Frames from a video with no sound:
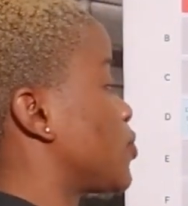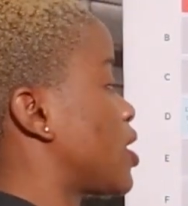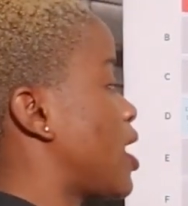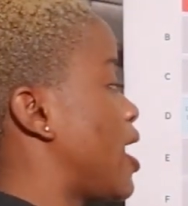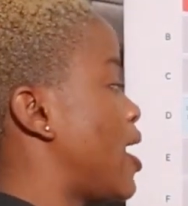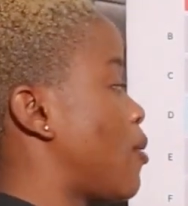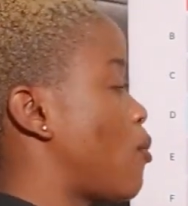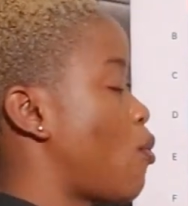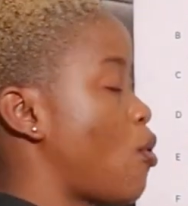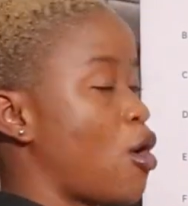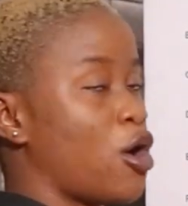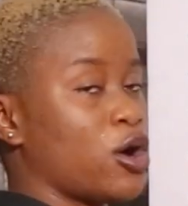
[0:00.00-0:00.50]

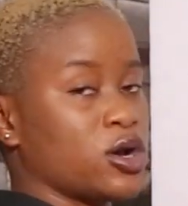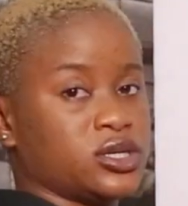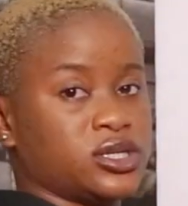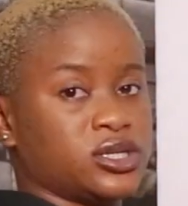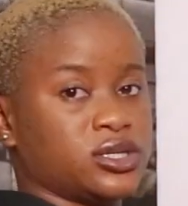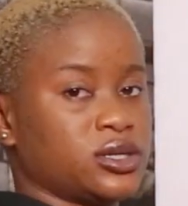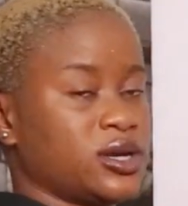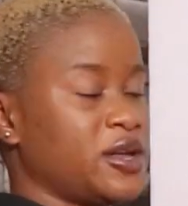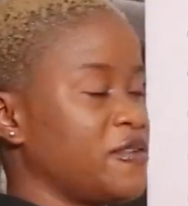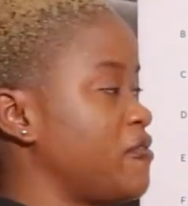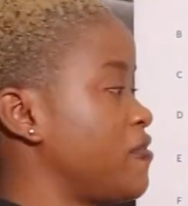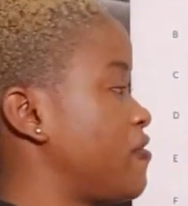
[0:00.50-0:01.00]
a word,
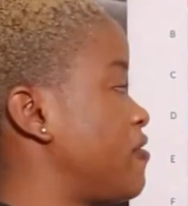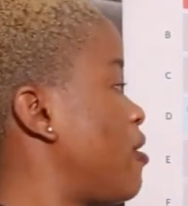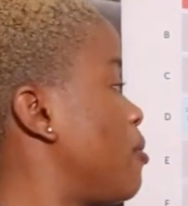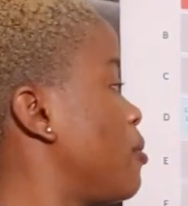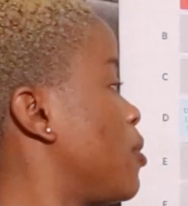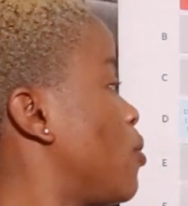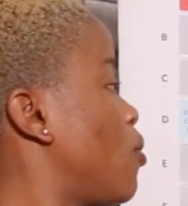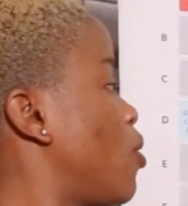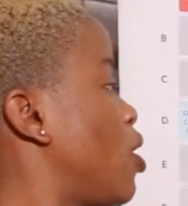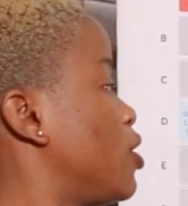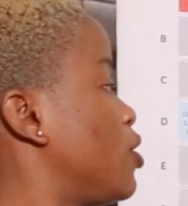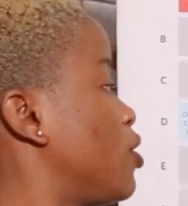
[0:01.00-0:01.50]
if you form
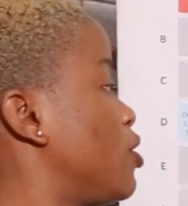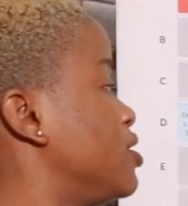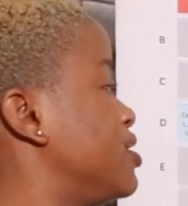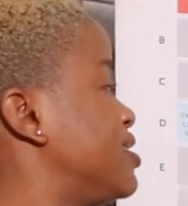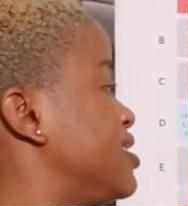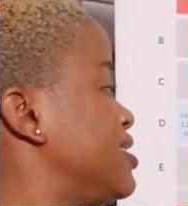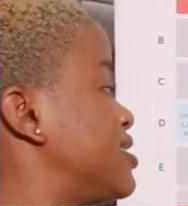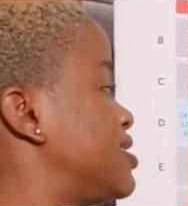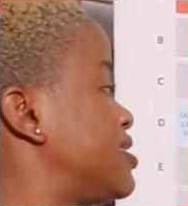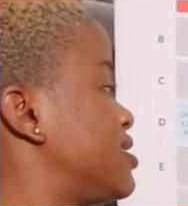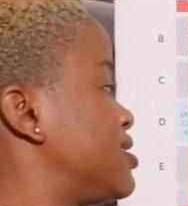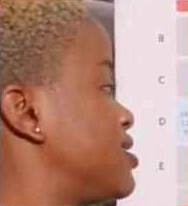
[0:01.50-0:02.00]
a word on
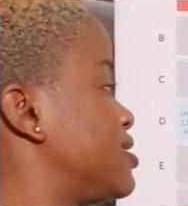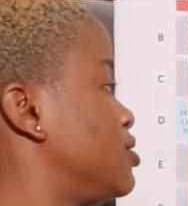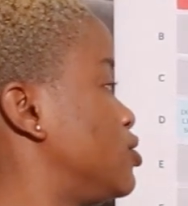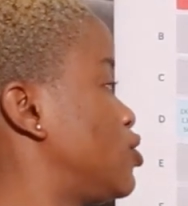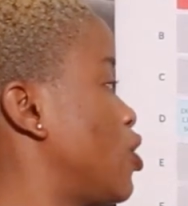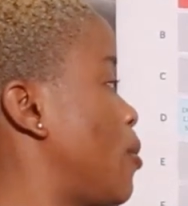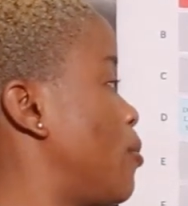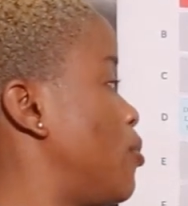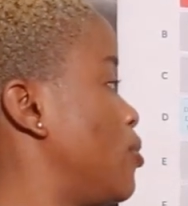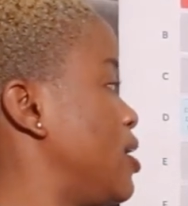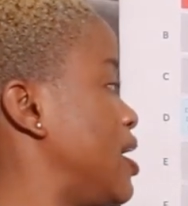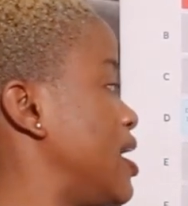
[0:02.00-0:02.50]
this
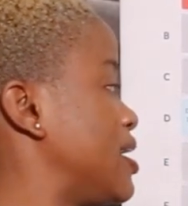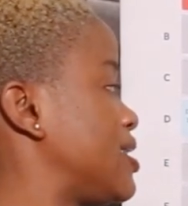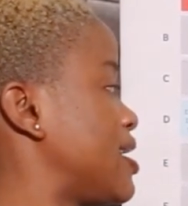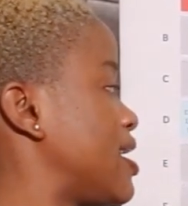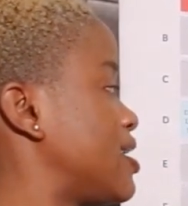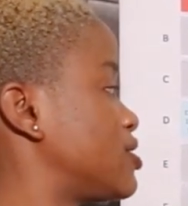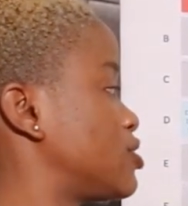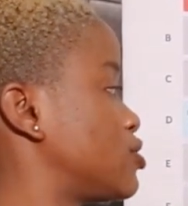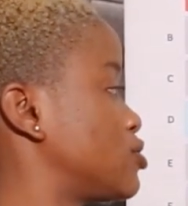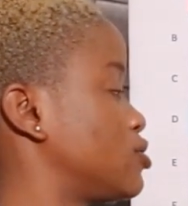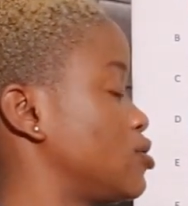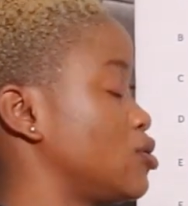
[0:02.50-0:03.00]
double
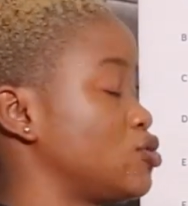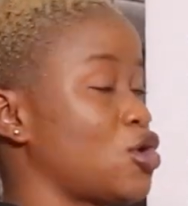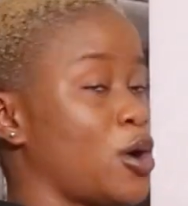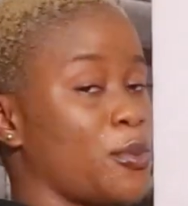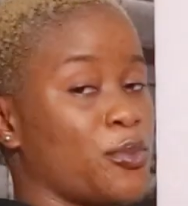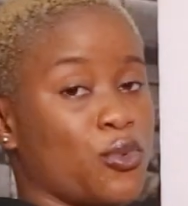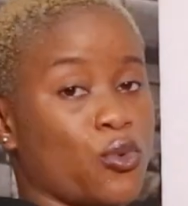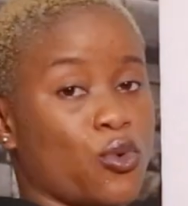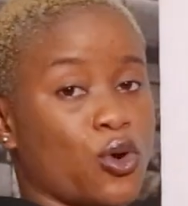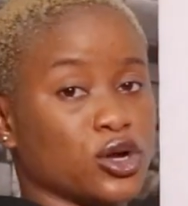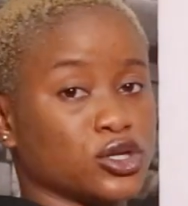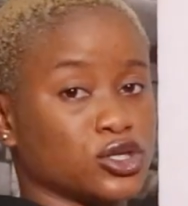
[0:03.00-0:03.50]

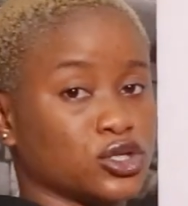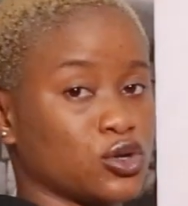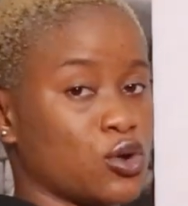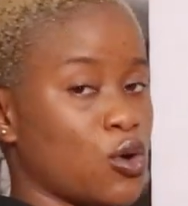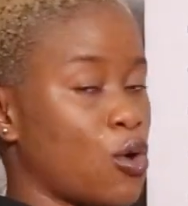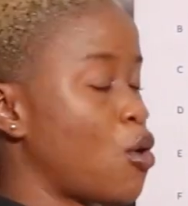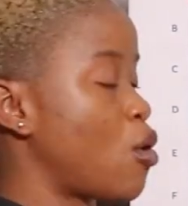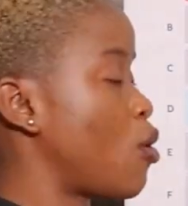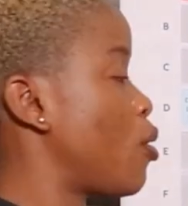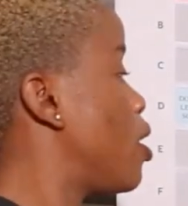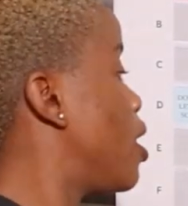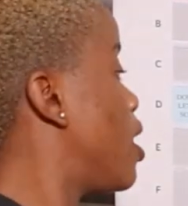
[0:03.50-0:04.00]
word
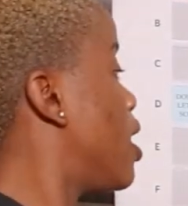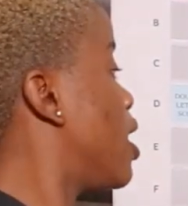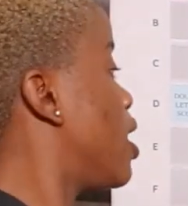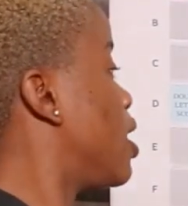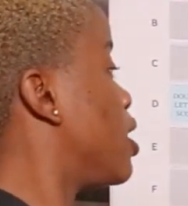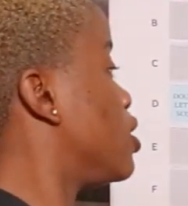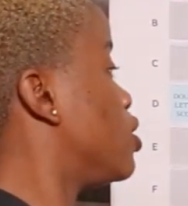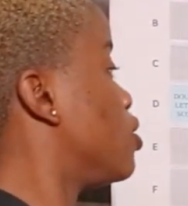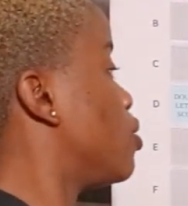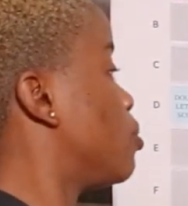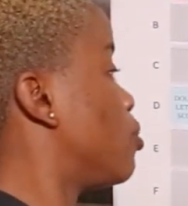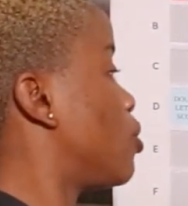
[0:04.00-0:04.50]
score,
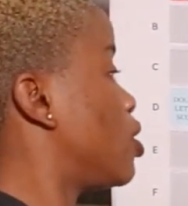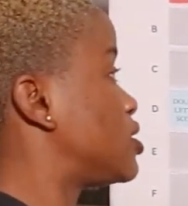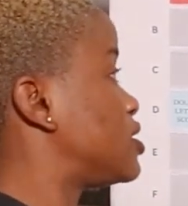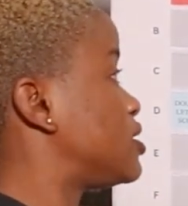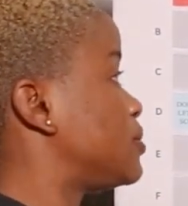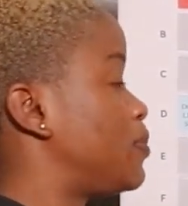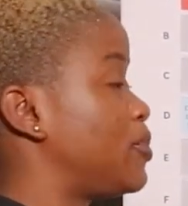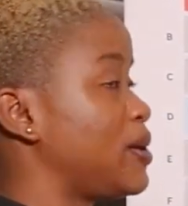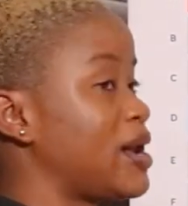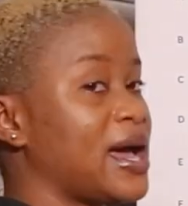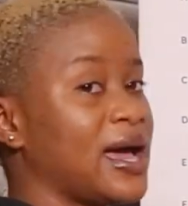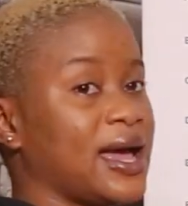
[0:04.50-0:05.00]
you
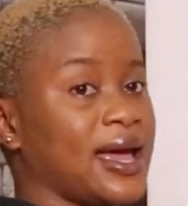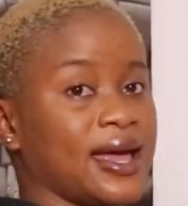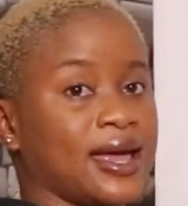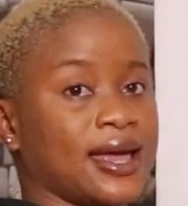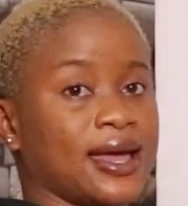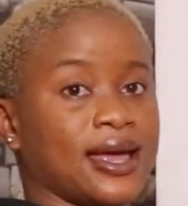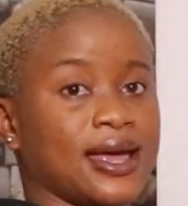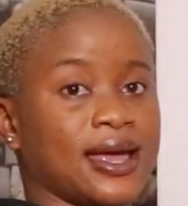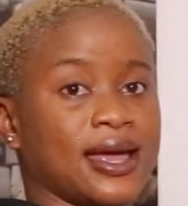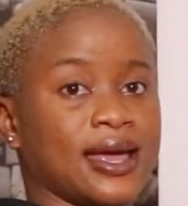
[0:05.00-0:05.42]
multiply